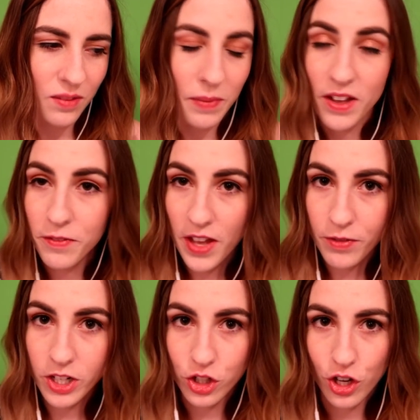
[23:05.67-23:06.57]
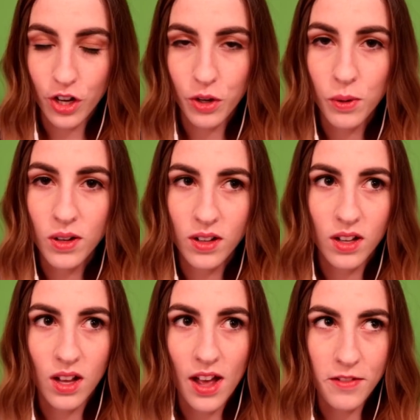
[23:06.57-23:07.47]
My favorite show
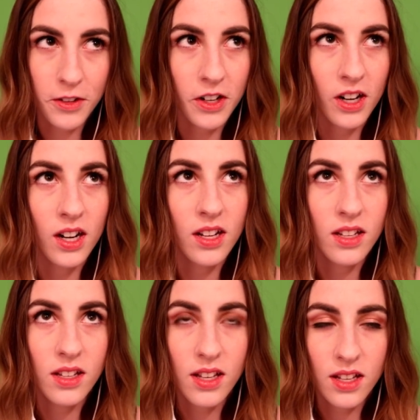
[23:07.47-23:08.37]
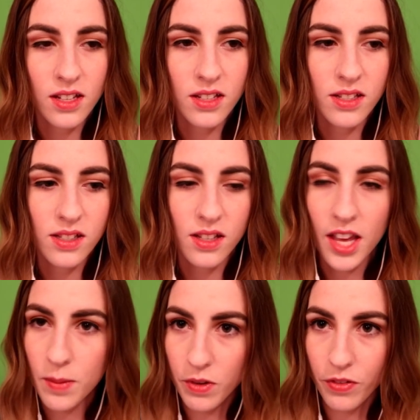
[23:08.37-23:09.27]
ever is
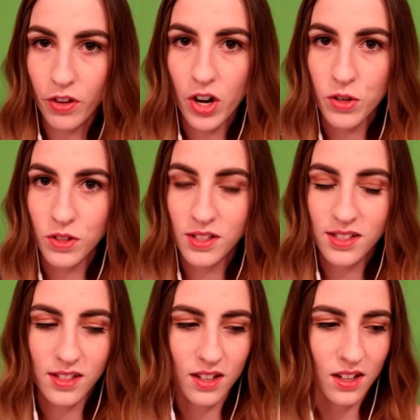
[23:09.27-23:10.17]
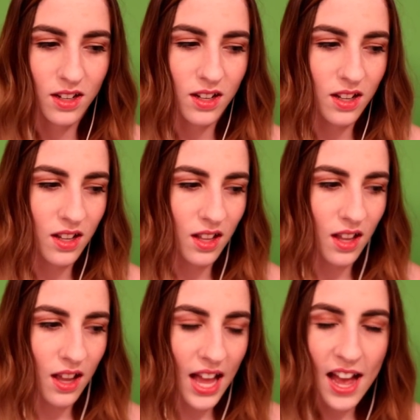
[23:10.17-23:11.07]
Game of Thrones.
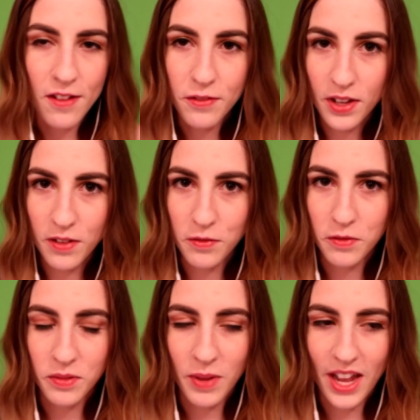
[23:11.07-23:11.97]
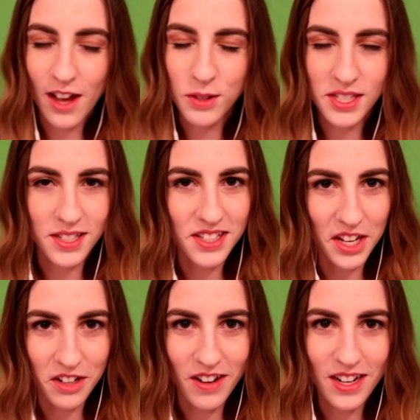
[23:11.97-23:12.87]
Half of my house is
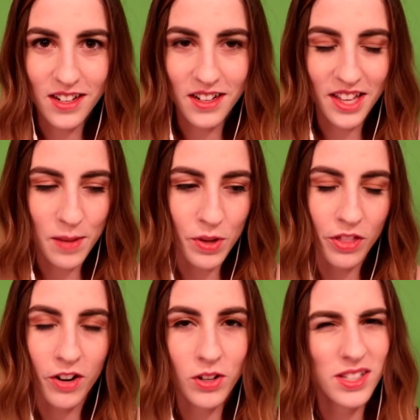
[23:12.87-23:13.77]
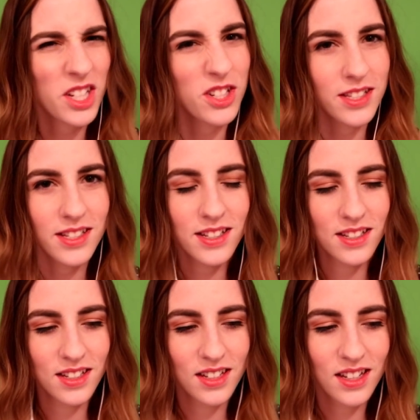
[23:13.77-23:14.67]
decorated in Game of Thrones.
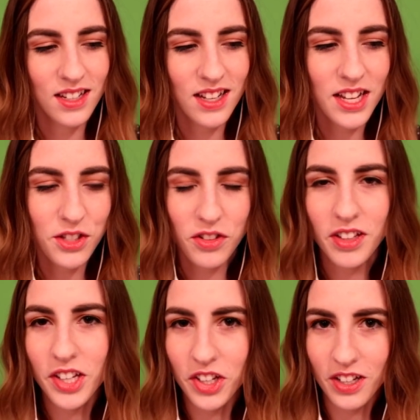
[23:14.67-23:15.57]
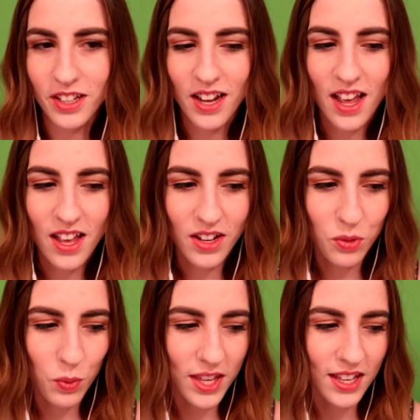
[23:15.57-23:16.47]
It's really good, and
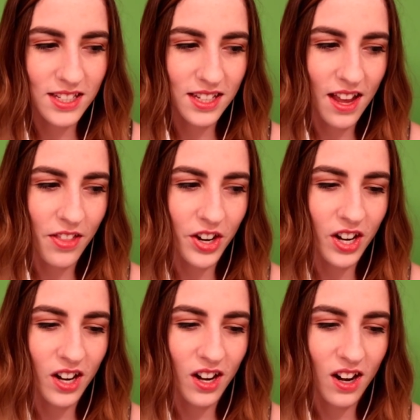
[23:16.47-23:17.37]
we get together.